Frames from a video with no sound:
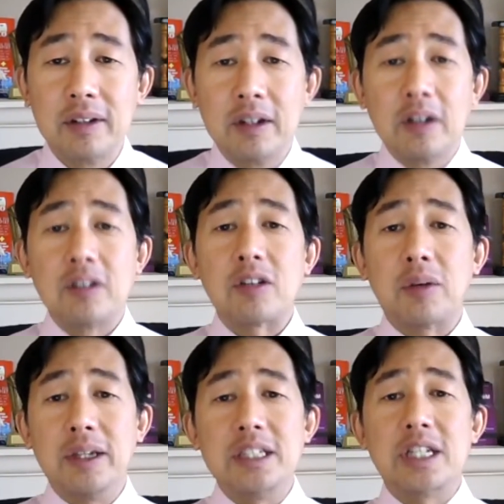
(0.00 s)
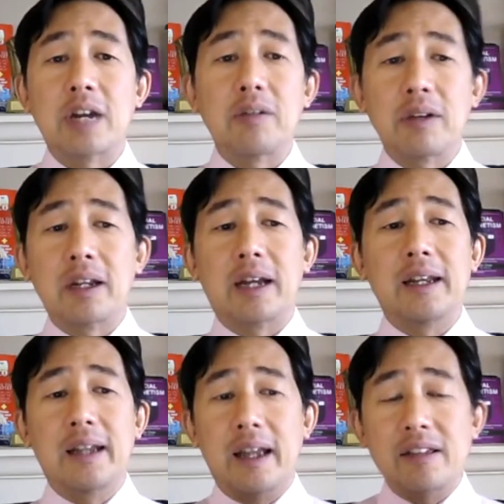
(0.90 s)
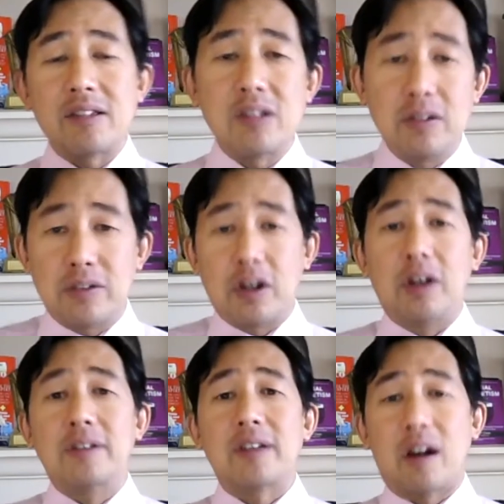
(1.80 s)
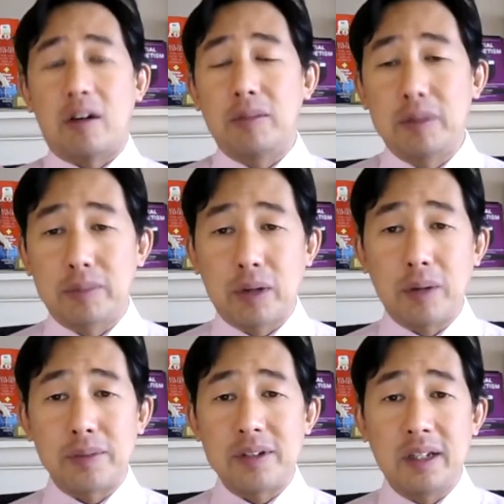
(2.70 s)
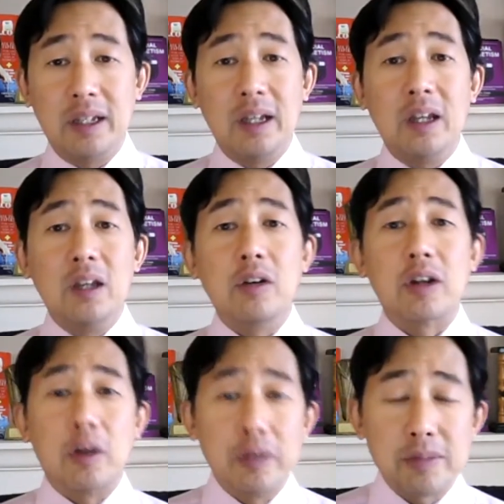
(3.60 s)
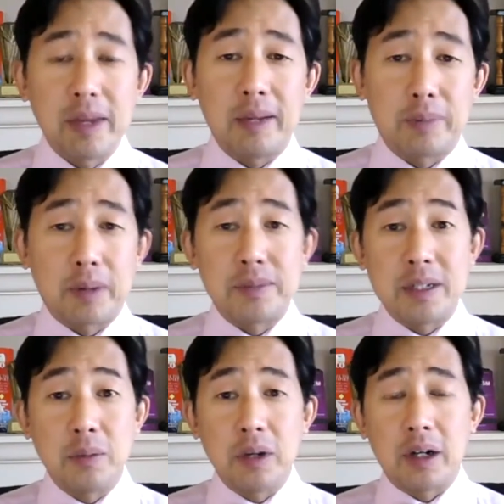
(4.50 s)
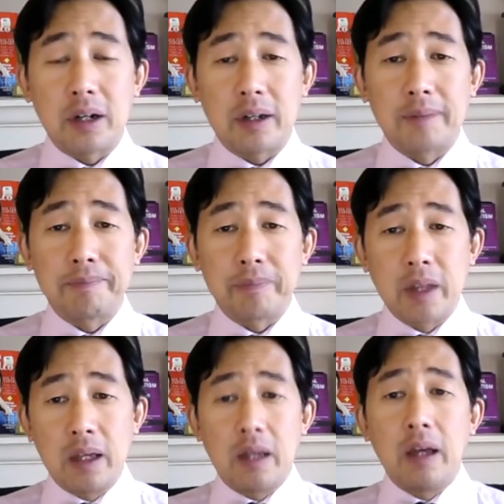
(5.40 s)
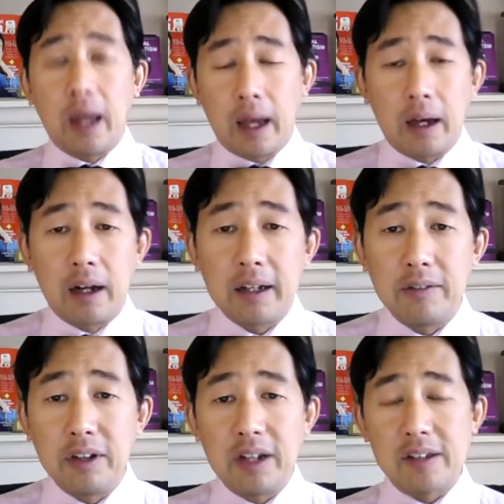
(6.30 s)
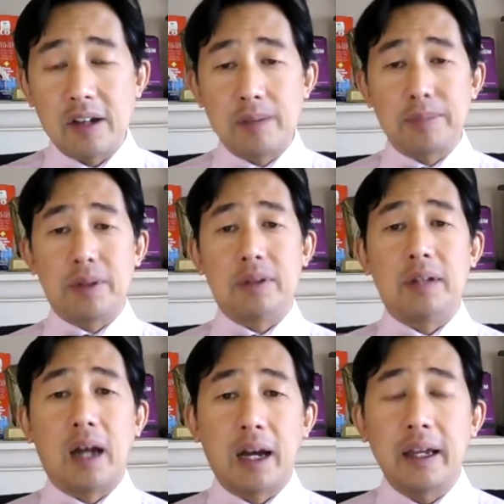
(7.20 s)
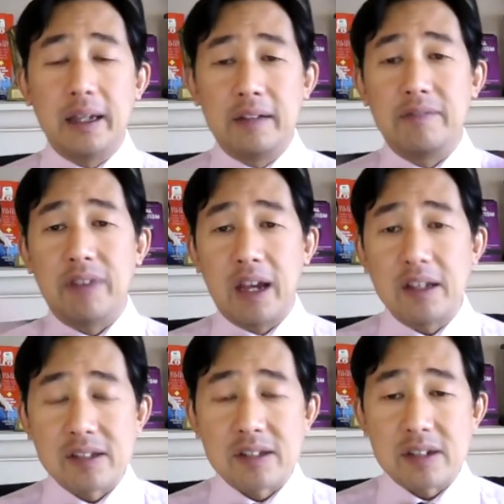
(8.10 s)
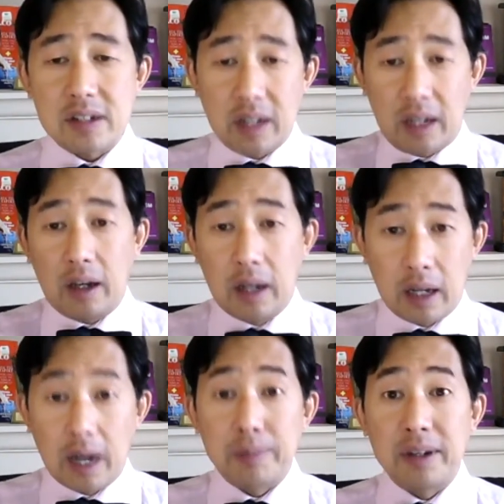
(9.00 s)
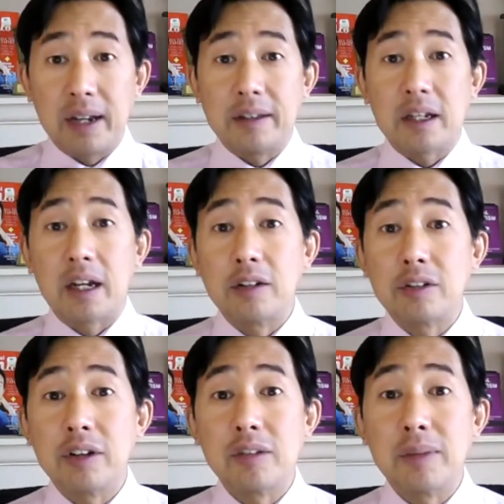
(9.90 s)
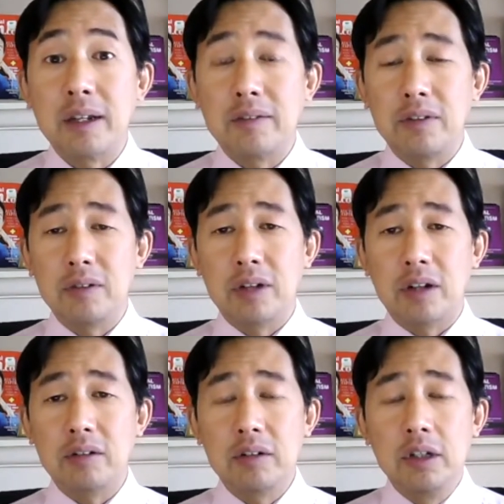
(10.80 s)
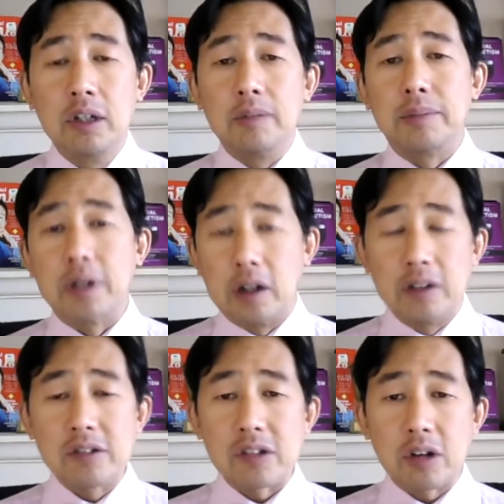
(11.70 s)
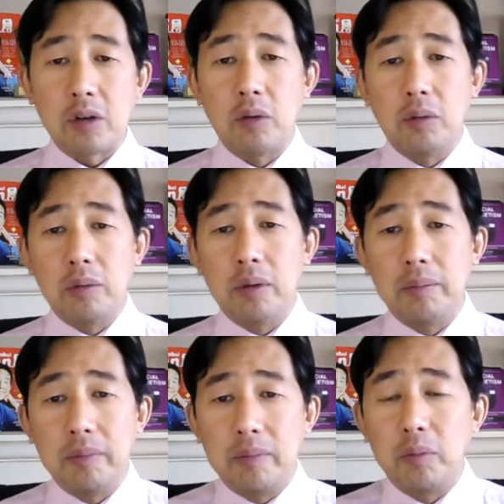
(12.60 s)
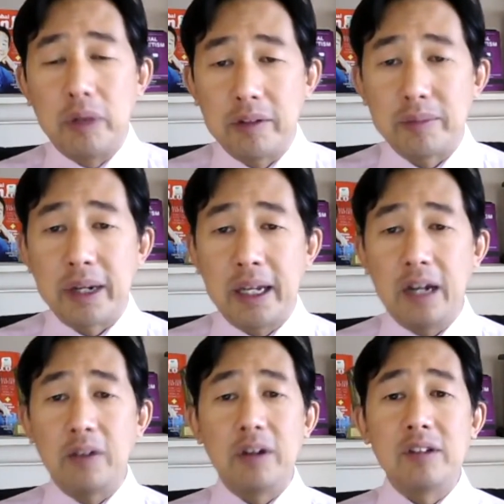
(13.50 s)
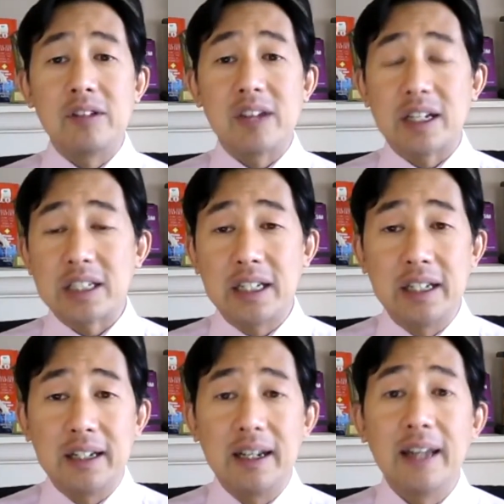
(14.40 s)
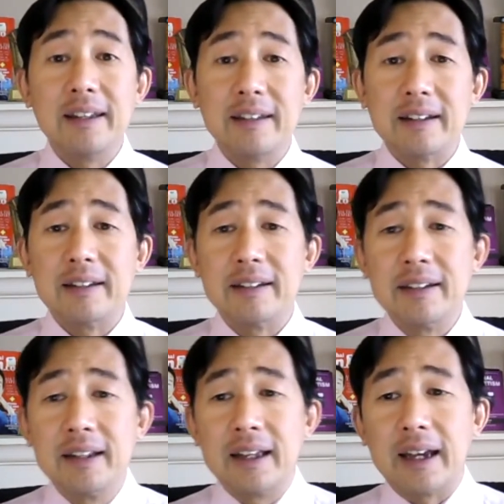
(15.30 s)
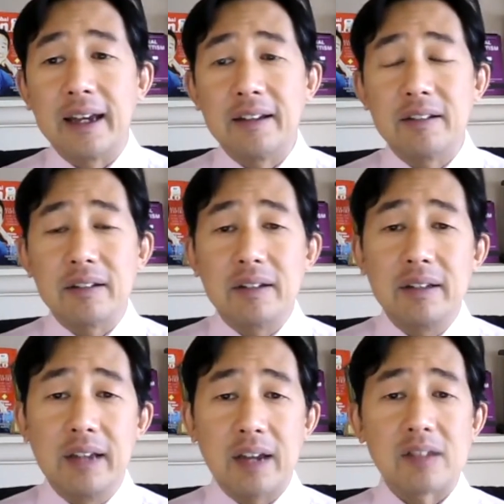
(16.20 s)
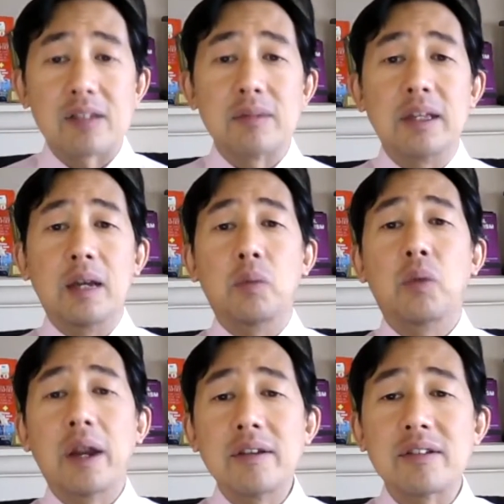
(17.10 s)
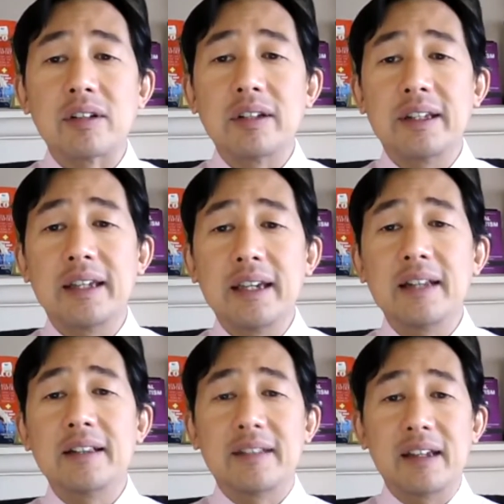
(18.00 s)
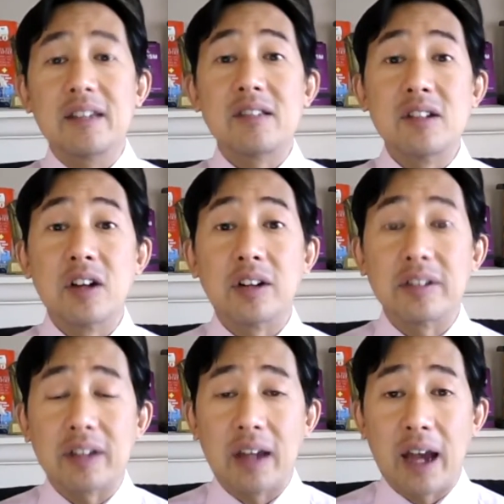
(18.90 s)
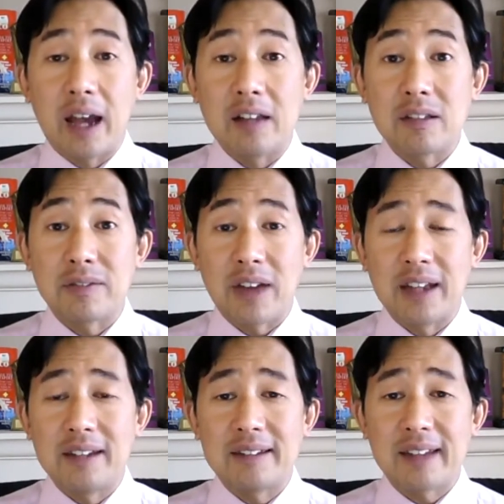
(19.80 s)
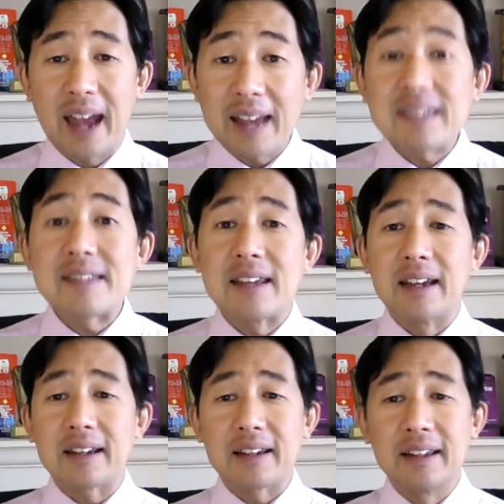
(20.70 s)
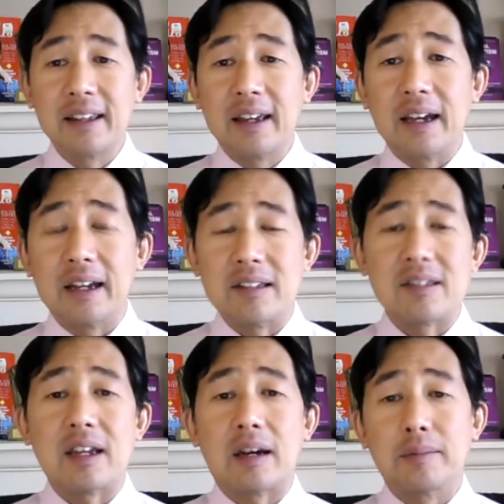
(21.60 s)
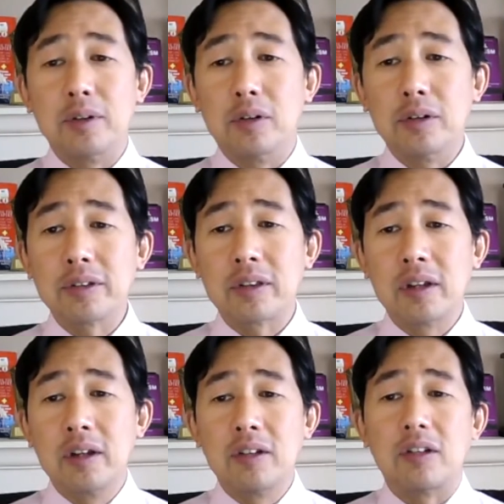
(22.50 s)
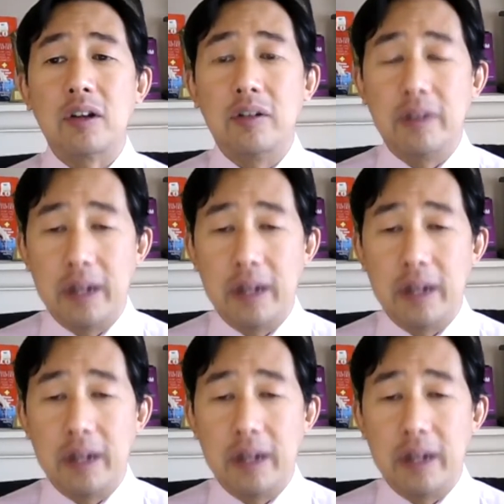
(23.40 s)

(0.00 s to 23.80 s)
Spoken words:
So in general, unless you've got terrible property, you can always make property work. I'll give you an example. I invest up and down the country, as many of you know, but also one of my areas is actually in London. And yes, the rental yield is not as fantastic as, say, up north. So